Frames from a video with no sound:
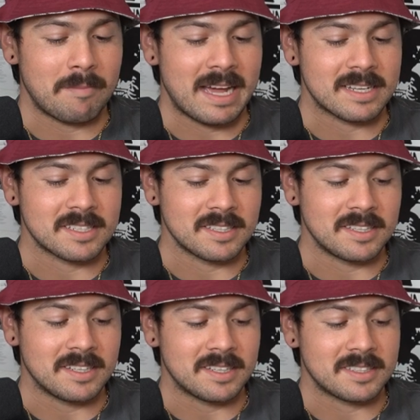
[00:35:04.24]
back to
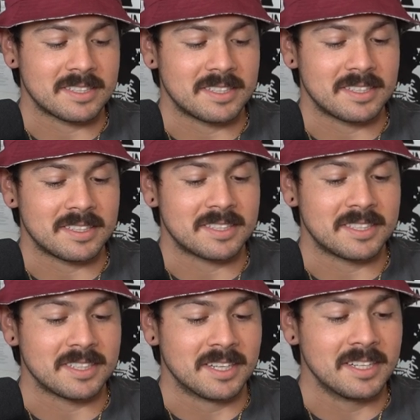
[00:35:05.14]

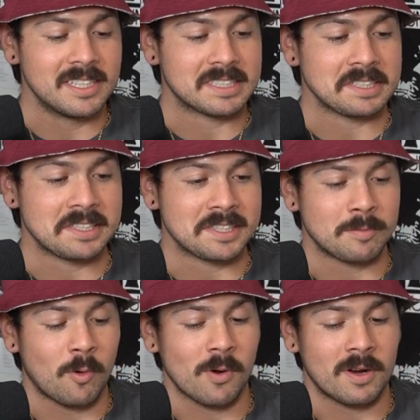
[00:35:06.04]
the goodness of the
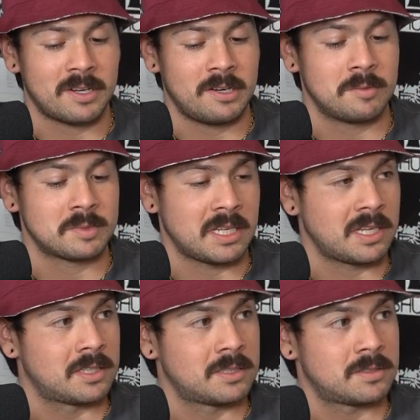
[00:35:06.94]
sport. You know what I'm
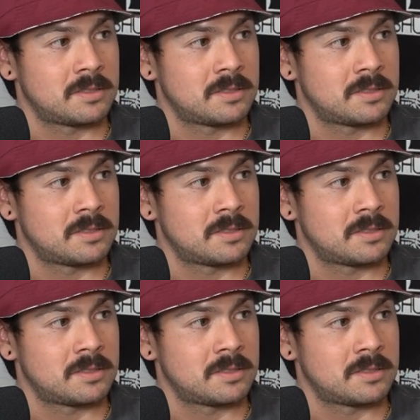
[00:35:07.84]
saying?